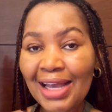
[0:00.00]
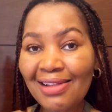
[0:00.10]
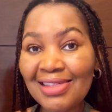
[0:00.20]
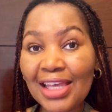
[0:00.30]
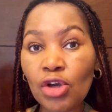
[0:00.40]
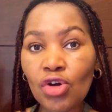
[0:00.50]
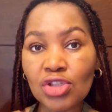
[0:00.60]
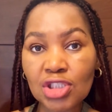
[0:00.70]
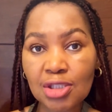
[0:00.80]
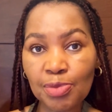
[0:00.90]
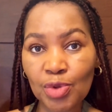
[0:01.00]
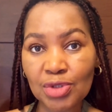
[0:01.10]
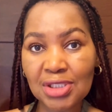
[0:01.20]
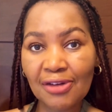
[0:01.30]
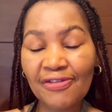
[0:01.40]
they
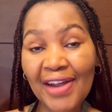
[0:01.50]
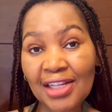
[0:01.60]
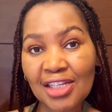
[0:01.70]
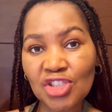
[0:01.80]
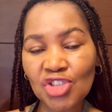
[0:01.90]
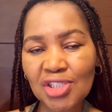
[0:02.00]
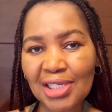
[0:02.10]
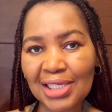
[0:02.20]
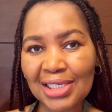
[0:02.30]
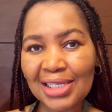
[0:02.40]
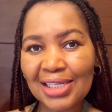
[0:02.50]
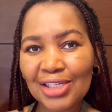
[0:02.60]
contribute financially.